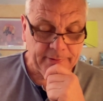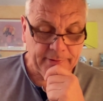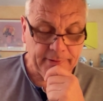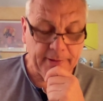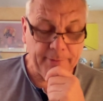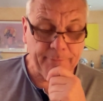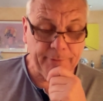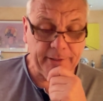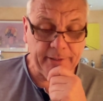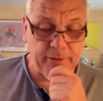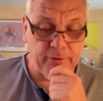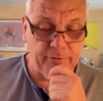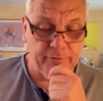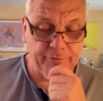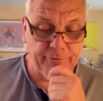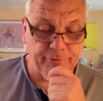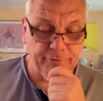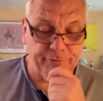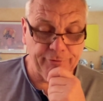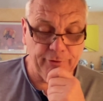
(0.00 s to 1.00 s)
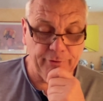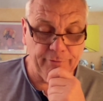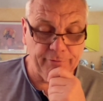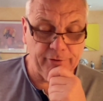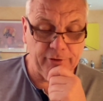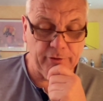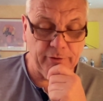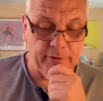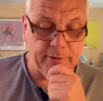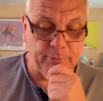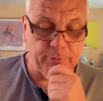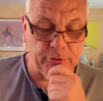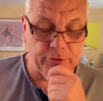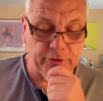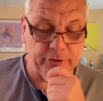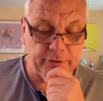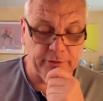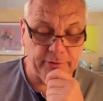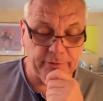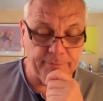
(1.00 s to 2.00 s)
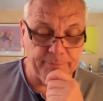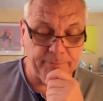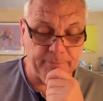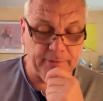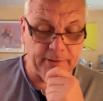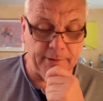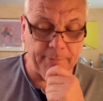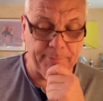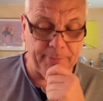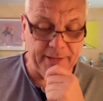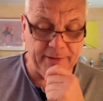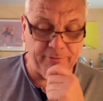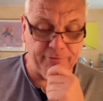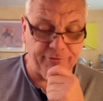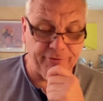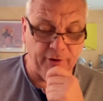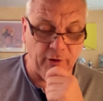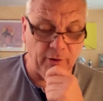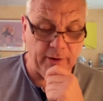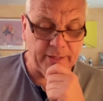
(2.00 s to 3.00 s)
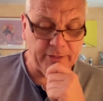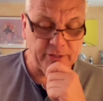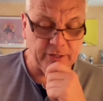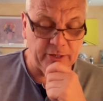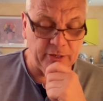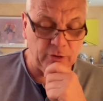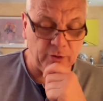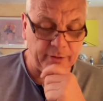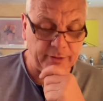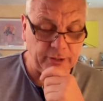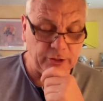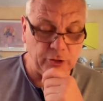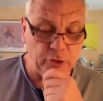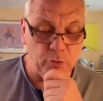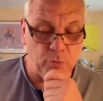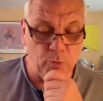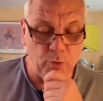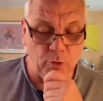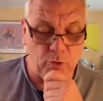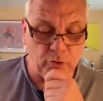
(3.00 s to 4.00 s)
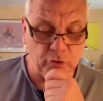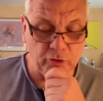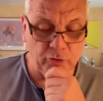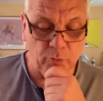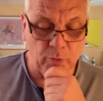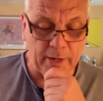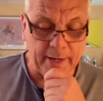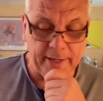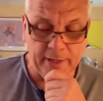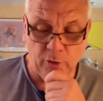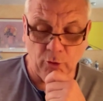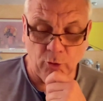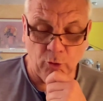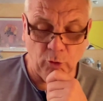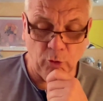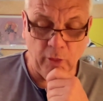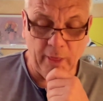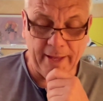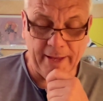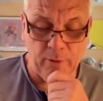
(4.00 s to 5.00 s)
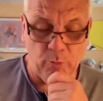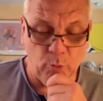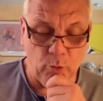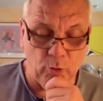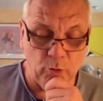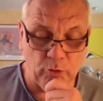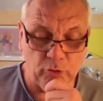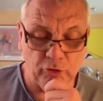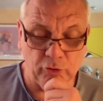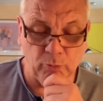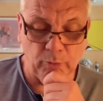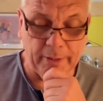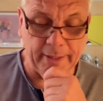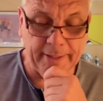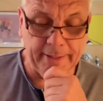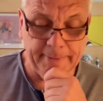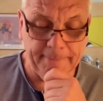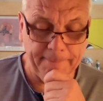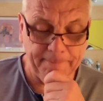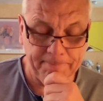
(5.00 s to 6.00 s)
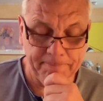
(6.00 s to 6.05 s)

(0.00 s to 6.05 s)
I'm picking up for a few of you, there was a big fight and either you walked away or they walked away.